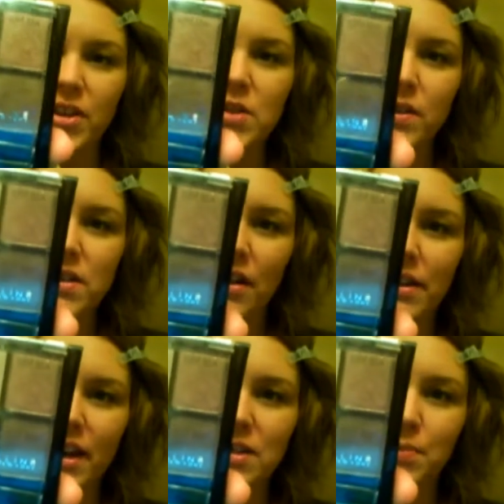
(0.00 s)
This one's
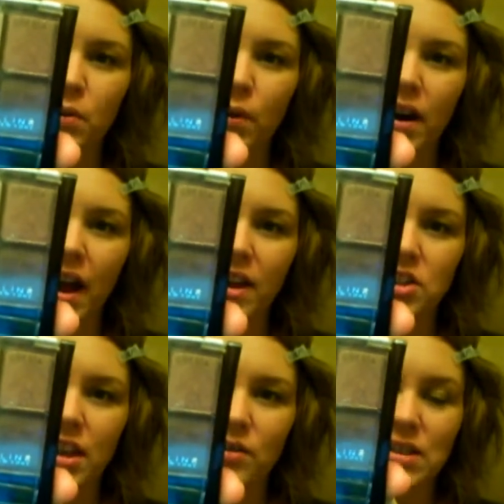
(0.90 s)
called Expert Wear
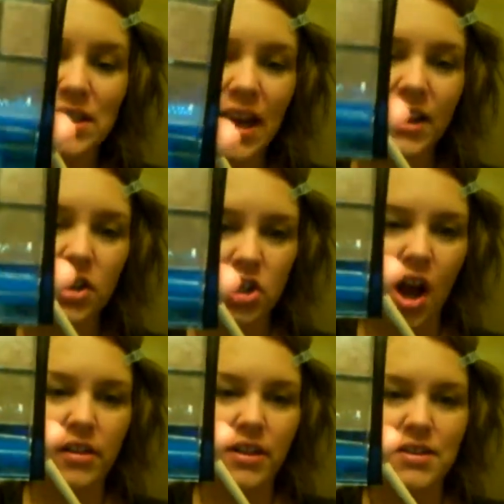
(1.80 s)
Eyeshadow Designer
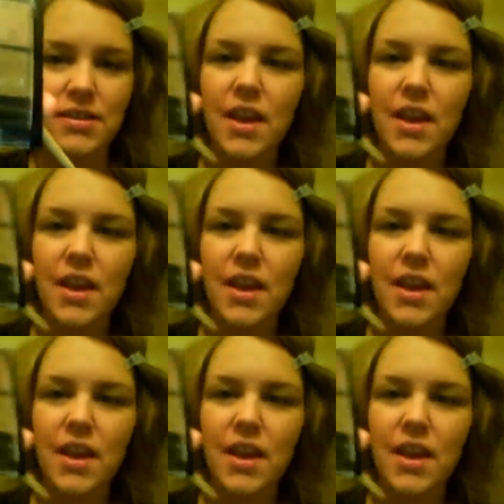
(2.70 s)
Chocolate.